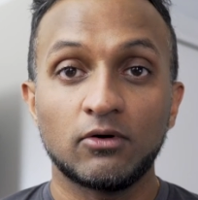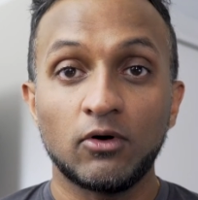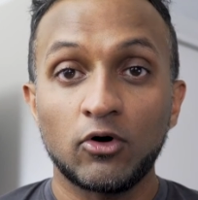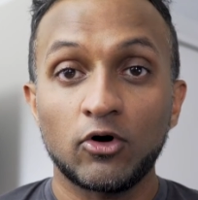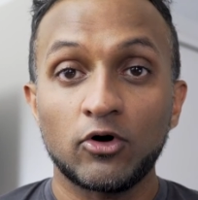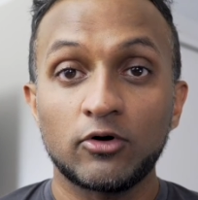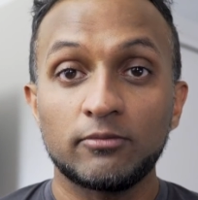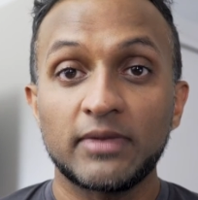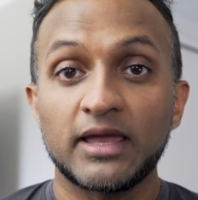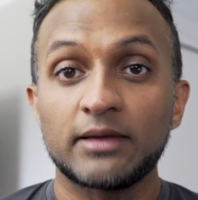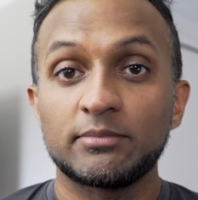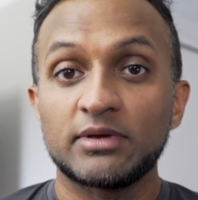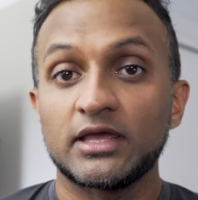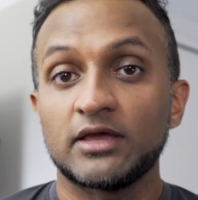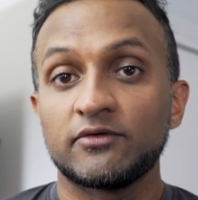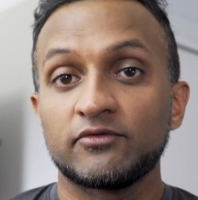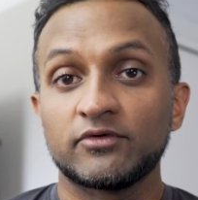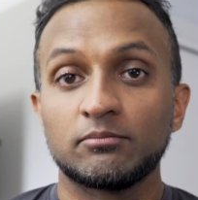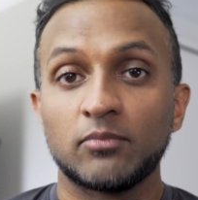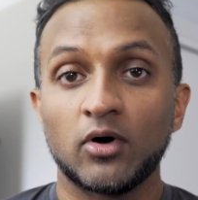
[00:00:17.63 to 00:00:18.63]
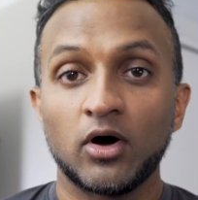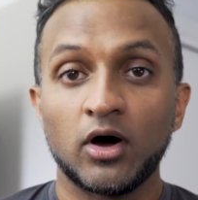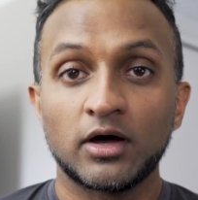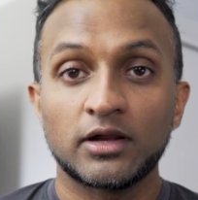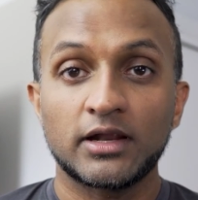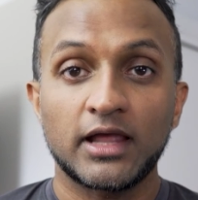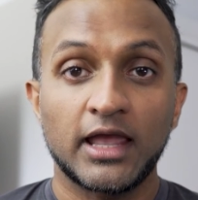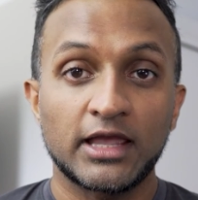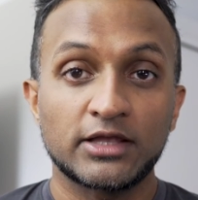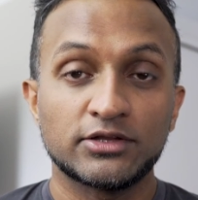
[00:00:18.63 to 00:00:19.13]
or maybe even
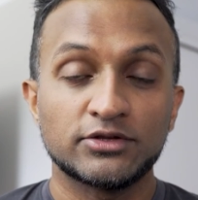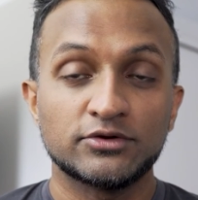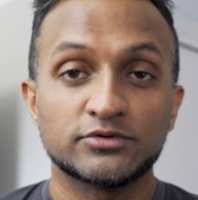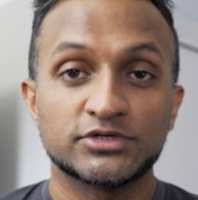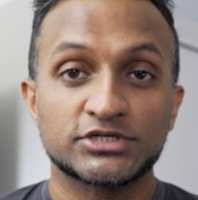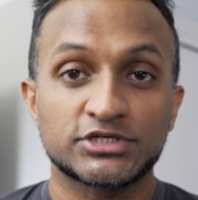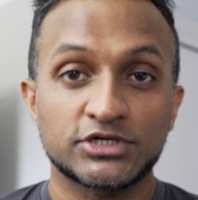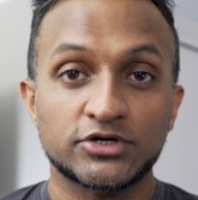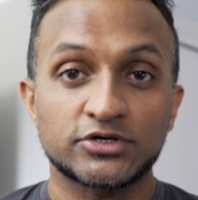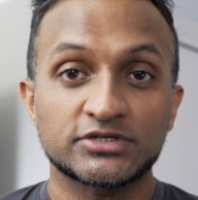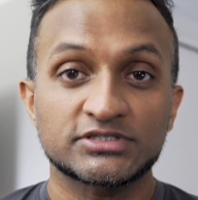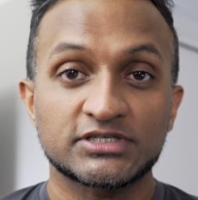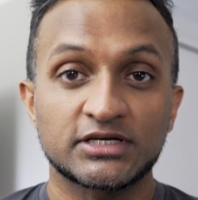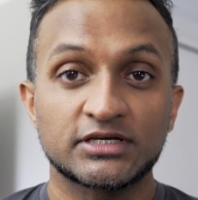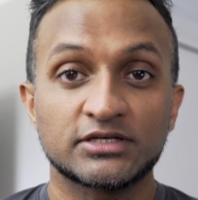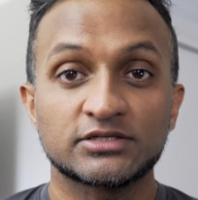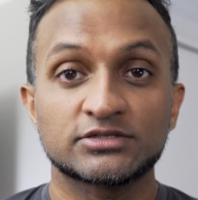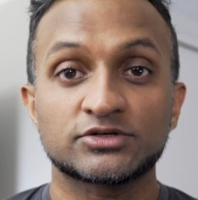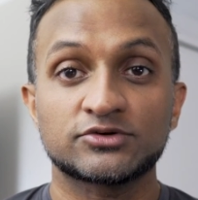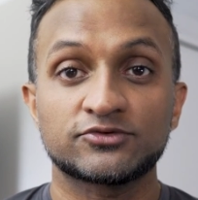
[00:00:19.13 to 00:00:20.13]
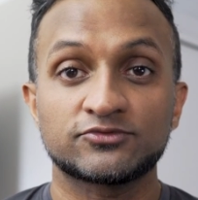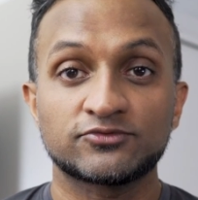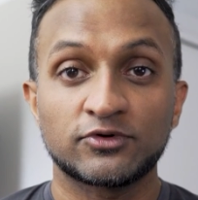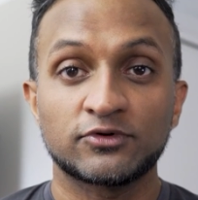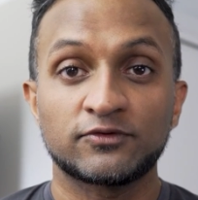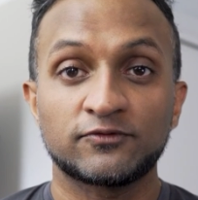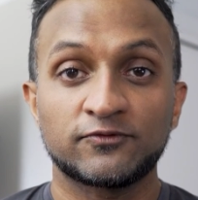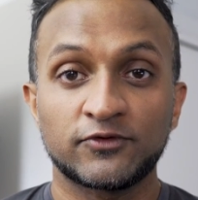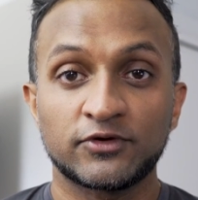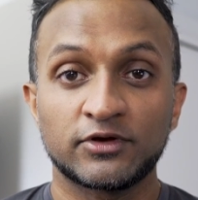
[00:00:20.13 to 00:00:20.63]
bought a new jersey to
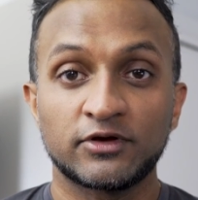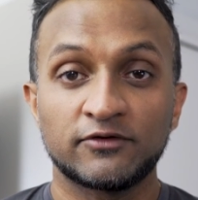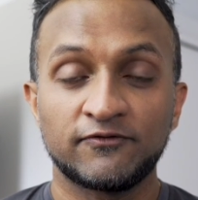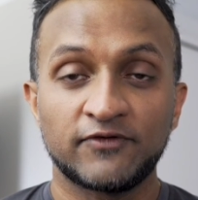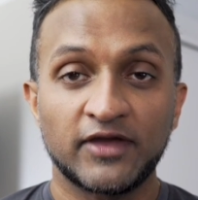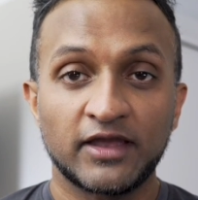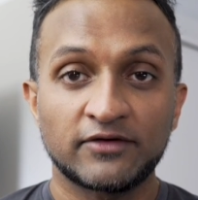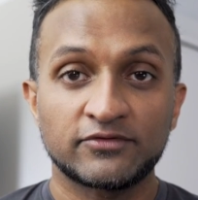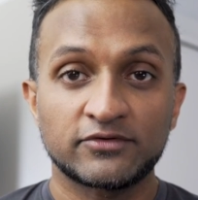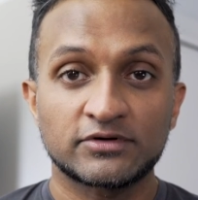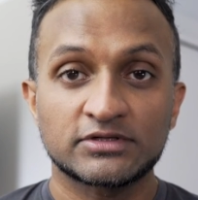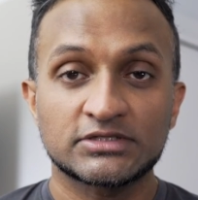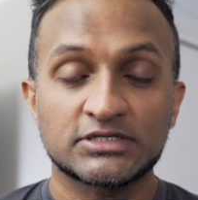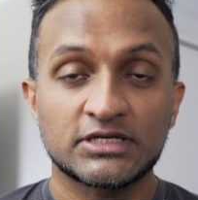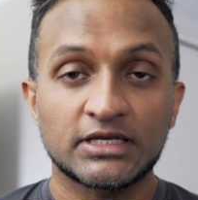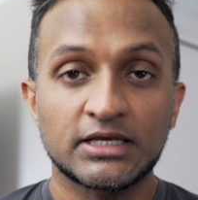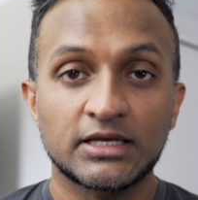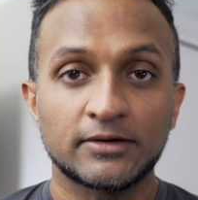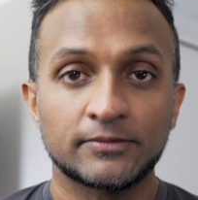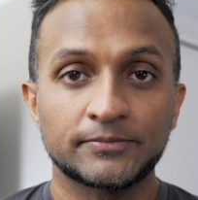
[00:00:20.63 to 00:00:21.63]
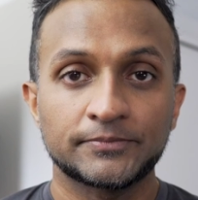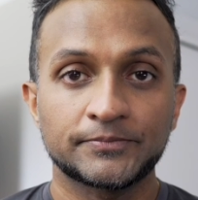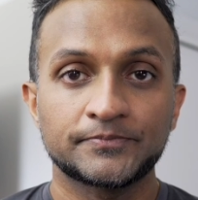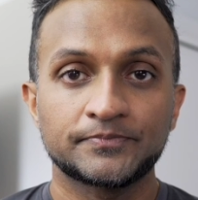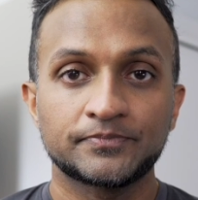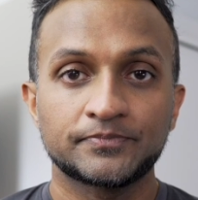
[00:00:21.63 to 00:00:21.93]
root for your favorite team.